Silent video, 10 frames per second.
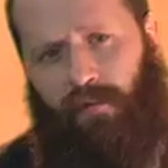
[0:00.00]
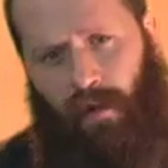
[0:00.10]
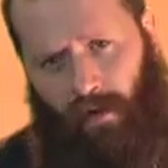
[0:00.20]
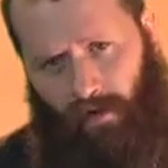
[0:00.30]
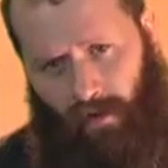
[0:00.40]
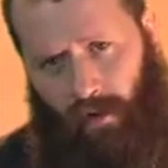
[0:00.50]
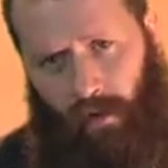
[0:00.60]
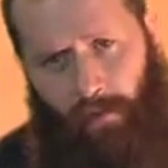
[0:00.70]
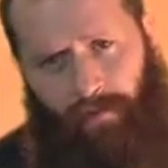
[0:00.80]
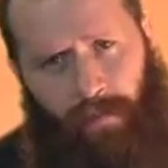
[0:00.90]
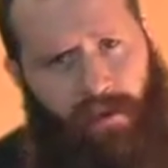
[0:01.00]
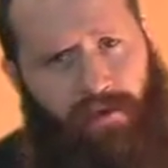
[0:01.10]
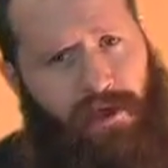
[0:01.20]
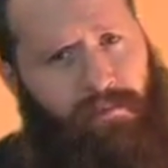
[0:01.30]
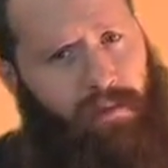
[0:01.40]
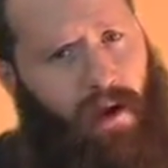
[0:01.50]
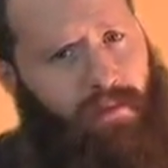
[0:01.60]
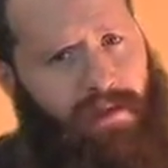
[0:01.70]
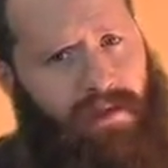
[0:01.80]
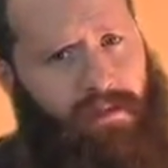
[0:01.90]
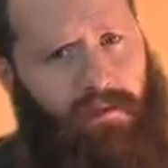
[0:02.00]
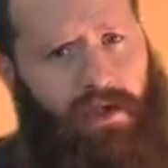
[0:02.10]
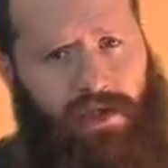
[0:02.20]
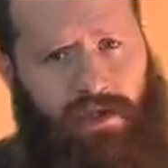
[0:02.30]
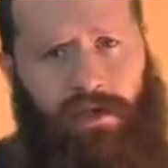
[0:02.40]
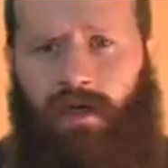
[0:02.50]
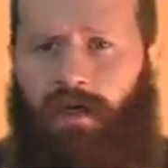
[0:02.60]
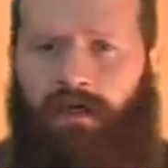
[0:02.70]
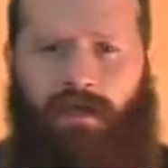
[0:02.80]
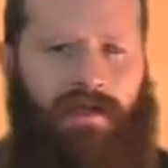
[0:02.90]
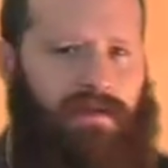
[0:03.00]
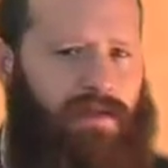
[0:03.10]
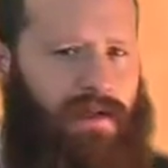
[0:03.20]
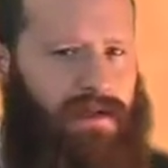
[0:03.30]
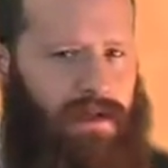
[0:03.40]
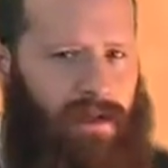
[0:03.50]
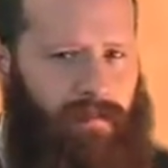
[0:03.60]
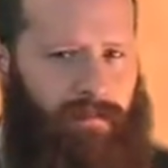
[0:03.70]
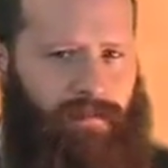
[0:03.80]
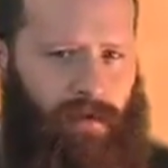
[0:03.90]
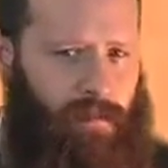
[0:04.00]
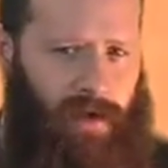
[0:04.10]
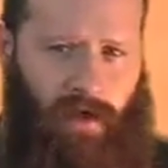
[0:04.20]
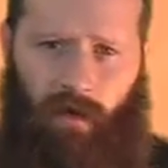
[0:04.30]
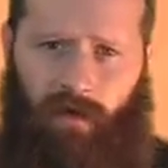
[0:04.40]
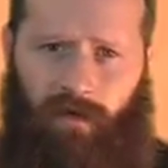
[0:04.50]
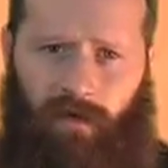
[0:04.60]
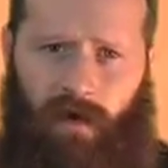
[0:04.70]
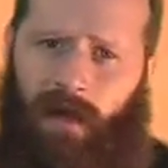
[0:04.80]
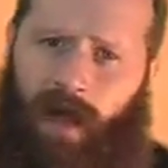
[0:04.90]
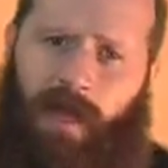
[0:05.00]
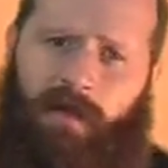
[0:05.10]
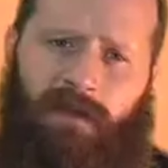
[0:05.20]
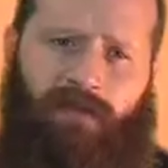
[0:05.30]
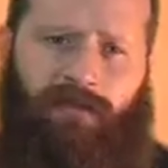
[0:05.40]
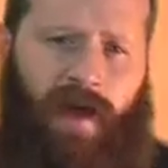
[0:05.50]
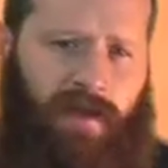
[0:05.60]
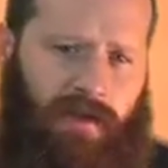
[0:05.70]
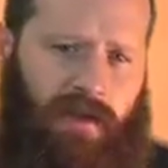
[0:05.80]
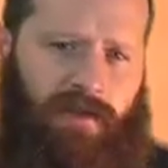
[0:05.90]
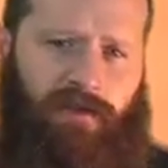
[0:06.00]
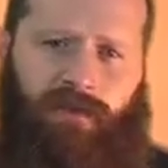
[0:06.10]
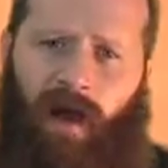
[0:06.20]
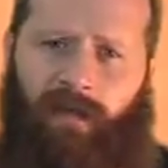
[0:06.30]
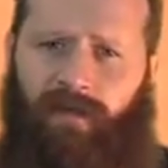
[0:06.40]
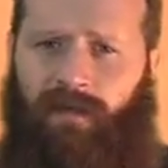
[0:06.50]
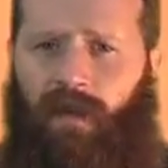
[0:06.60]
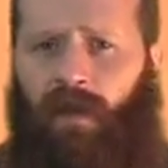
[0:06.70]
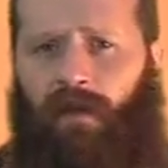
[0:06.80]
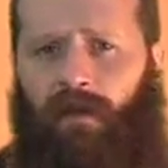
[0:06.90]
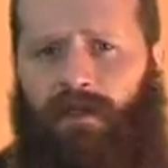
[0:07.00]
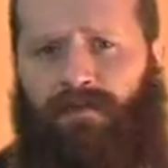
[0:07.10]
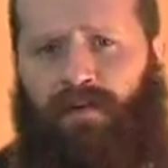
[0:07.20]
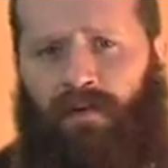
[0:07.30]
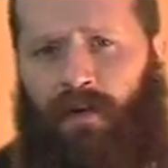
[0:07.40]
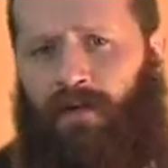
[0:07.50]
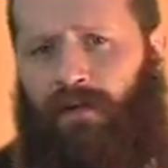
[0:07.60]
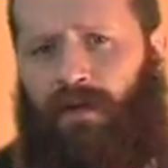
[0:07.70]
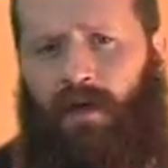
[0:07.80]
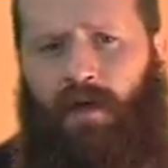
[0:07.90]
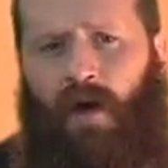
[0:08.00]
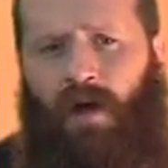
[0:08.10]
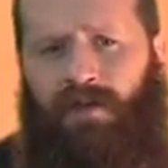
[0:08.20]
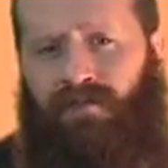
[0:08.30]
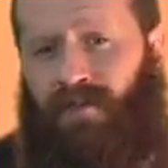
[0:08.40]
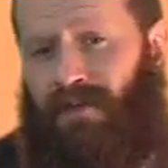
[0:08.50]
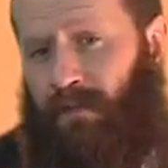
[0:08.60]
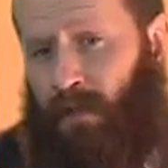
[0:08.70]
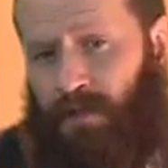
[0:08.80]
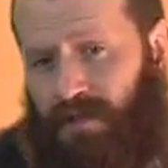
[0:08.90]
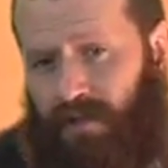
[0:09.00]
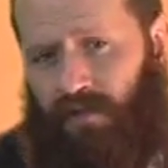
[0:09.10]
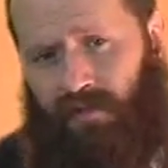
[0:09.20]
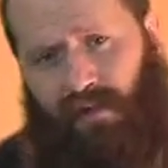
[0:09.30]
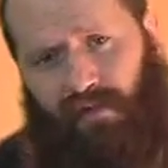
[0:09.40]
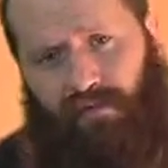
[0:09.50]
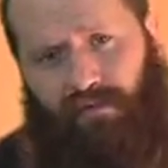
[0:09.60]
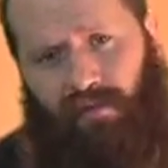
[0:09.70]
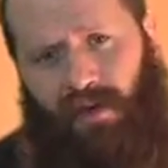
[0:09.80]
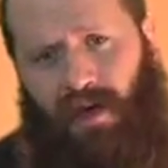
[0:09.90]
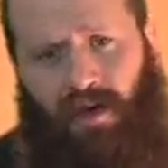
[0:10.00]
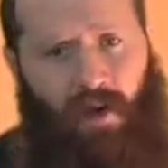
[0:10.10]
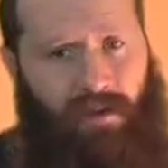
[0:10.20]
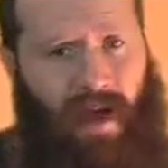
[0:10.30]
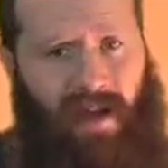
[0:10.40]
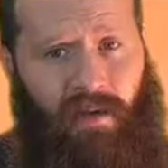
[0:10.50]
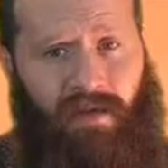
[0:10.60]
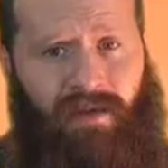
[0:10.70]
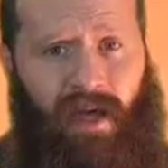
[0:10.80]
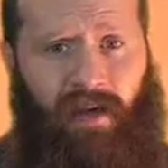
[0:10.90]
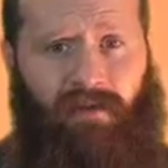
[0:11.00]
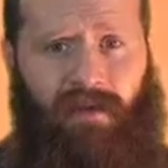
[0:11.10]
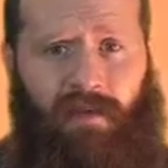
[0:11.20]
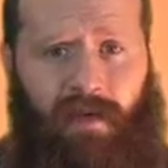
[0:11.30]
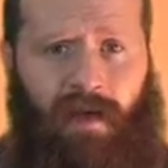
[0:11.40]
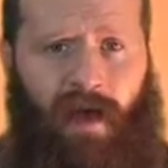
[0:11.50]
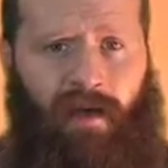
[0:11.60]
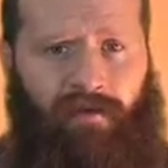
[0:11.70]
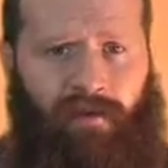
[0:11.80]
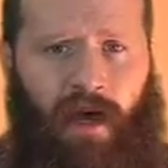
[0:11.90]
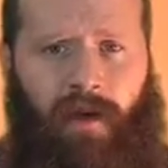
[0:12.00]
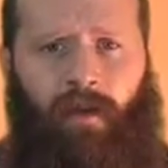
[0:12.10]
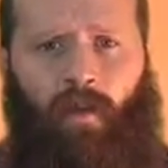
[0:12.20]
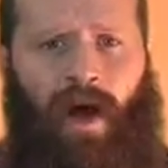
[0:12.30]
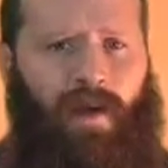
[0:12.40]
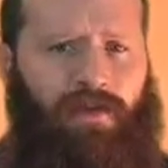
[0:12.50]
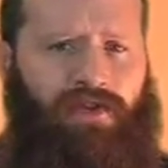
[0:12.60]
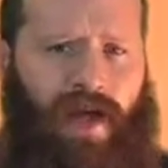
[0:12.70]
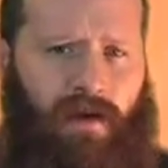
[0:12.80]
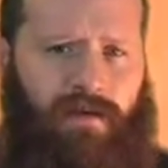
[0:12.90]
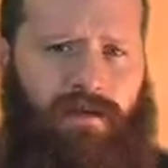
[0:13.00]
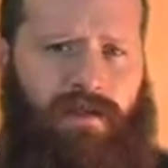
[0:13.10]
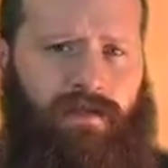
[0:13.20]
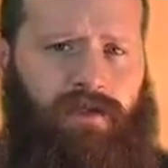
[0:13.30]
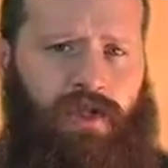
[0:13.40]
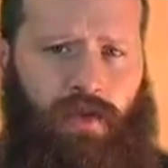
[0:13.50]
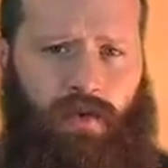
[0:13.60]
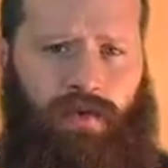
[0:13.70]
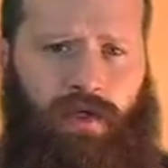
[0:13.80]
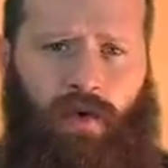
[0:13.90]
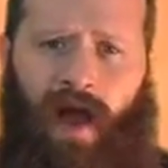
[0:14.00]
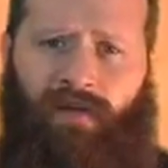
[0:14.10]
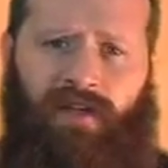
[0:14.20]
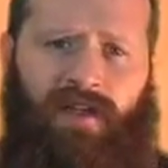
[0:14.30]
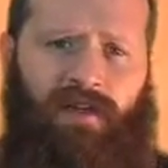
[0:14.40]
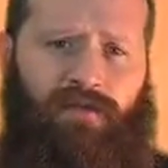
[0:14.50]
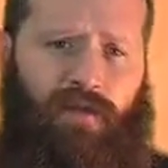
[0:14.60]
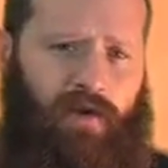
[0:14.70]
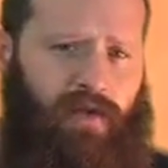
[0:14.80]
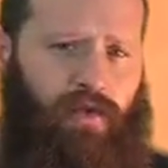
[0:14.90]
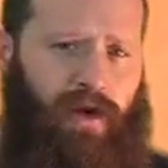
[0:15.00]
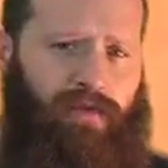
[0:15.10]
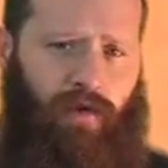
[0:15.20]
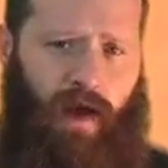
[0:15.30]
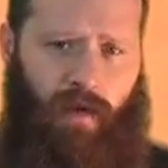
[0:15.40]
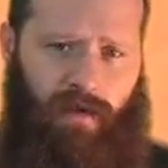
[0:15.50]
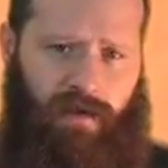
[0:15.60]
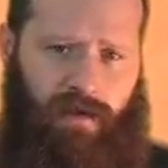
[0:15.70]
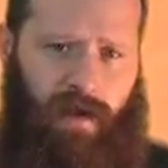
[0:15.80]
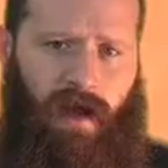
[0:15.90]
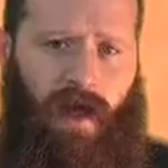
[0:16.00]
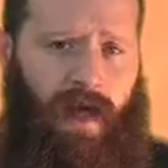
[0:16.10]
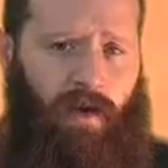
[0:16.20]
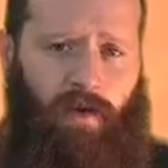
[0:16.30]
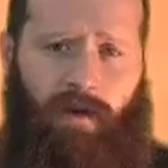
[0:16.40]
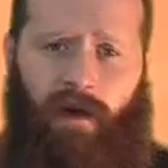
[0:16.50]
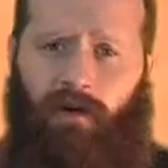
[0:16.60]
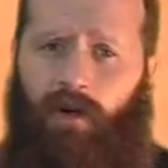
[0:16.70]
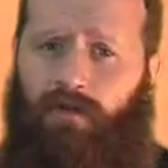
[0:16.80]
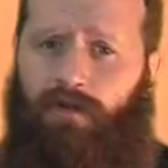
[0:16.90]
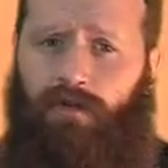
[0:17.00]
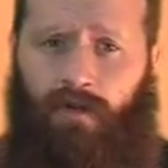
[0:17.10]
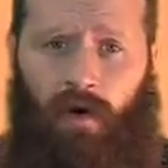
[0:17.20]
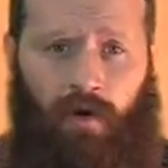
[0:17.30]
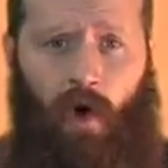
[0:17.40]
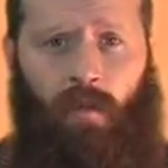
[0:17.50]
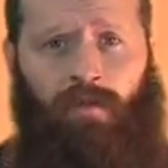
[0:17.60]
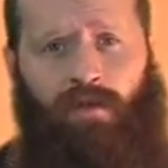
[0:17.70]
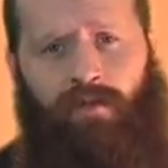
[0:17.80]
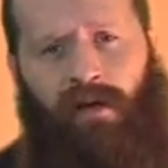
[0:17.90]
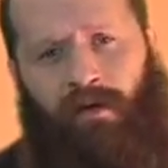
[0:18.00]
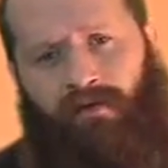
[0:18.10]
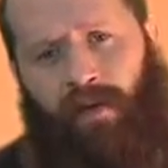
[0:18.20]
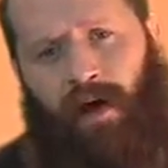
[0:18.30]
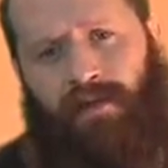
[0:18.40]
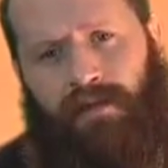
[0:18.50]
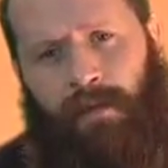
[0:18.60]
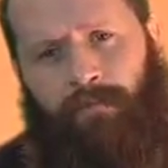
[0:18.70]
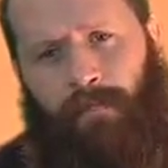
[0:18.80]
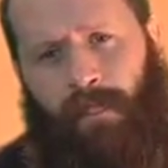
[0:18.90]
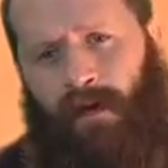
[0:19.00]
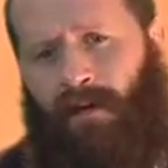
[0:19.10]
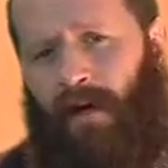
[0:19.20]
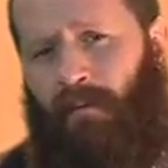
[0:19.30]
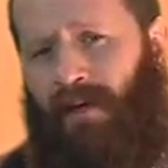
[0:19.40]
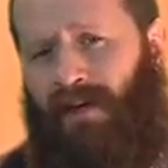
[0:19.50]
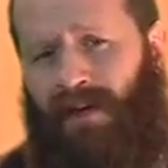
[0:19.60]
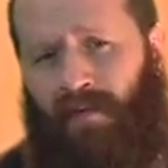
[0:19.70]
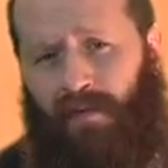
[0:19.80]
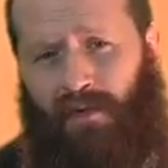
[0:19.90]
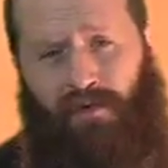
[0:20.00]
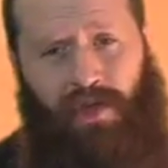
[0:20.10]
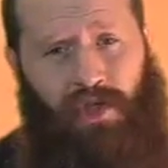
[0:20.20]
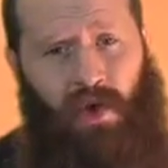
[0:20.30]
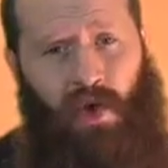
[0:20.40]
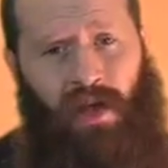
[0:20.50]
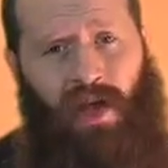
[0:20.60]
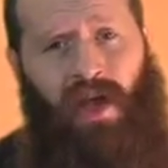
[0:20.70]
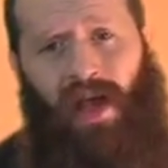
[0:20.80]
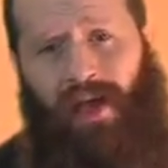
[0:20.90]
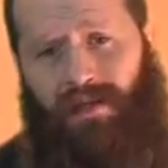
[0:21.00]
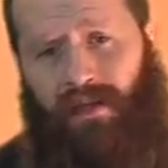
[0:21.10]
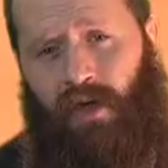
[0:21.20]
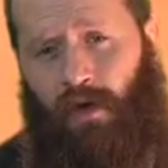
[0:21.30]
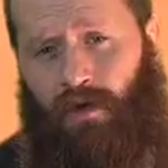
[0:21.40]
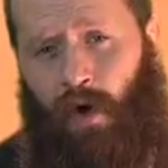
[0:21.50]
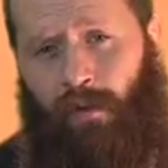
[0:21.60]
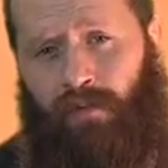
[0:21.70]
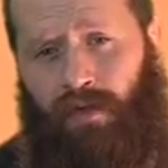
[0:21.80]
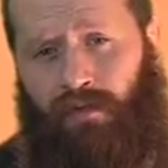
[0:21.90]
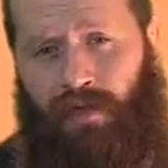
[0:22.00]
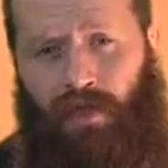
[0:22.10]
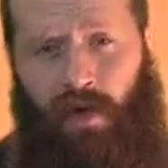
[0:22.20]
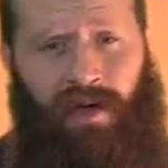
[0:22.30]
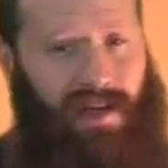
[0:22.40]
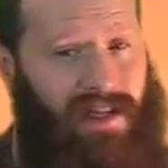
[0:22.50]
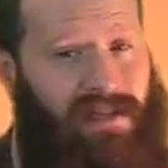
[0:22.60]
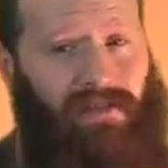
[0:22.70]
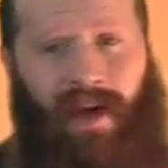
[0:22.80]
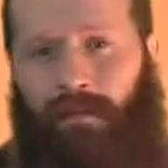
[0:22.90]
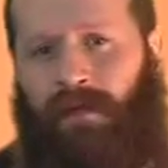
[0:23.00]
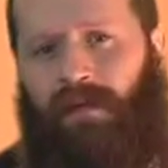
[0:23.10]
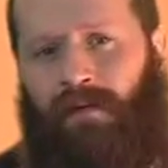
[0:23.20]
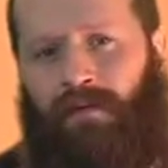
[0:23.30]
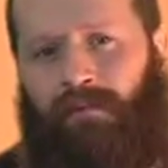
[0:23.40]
about it, though, this public celebration doesn't really seem to be in order. I mean, the fact that he survived the day is primarily a cause for his personal relief. No doubt he was thankful to be alive, but why would thousands of Jews who haven't eaten for over 24 hours, and who would better go to their own homes to break their fast, accompany him with great joy as he goes home to rejoin his family?